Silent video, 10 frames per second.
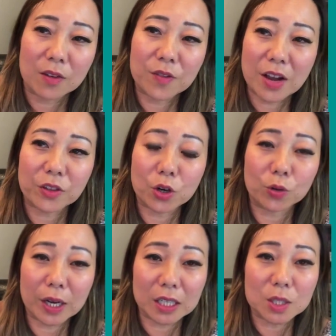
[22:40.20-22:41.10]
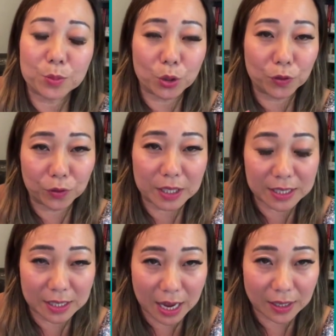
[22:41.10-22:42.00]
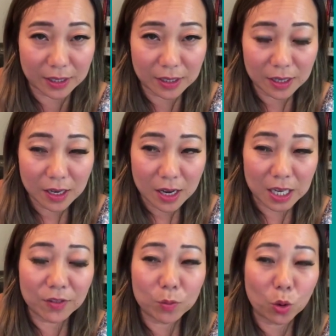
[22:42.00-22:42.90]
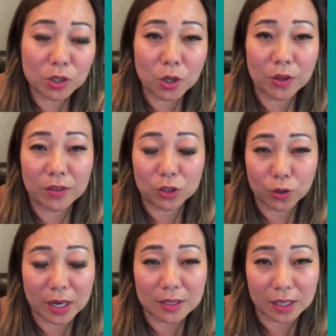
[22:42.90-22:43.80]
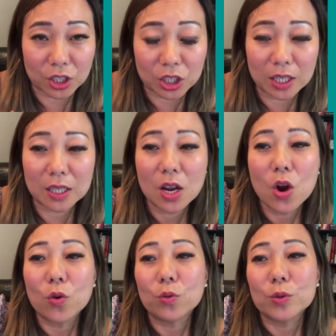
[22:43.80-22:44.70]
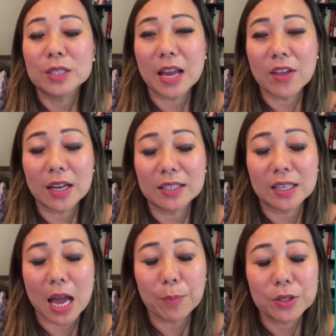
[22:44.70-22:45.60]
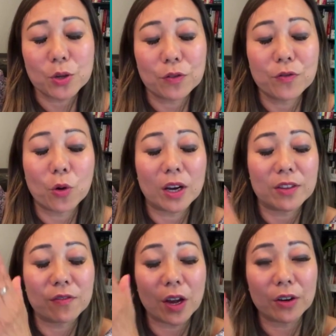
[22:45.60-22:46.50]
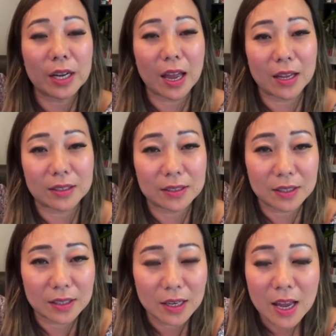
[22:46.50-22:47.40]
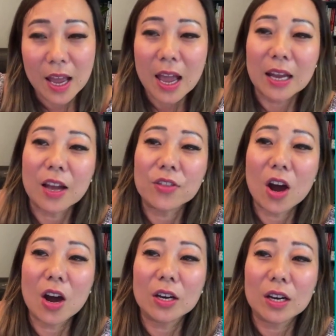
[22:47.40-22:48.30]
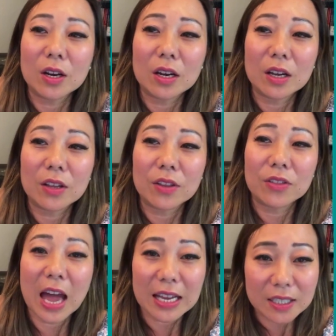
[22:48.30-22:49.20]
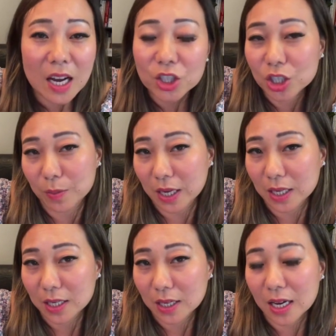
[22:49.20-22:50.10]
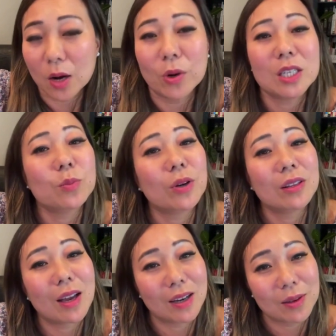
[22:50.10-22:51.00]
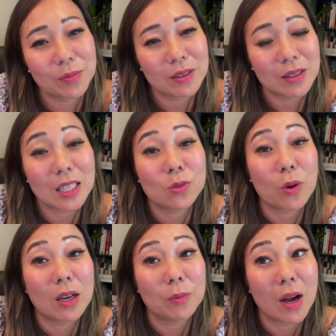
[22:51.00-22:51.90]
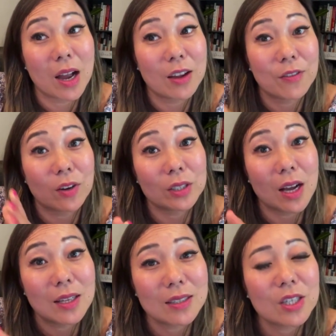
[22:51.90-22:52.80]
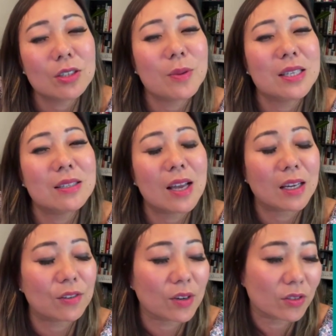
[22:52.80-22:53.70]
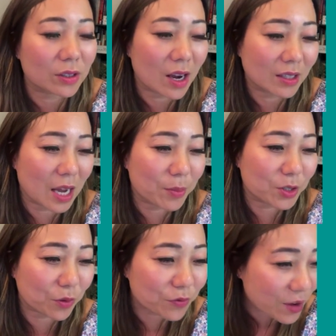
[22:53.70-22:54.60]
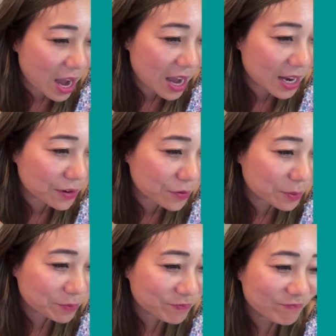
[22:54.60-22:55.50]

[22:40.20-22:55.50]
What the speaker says: In fact, the Korean is beautifully said, even more so than the translation. Say that it's in episode 4 at the very end. And I thought that touched me, and I wanted to bring that up. That's one of my favorite lines. Here's my second favorite line. Episode 5,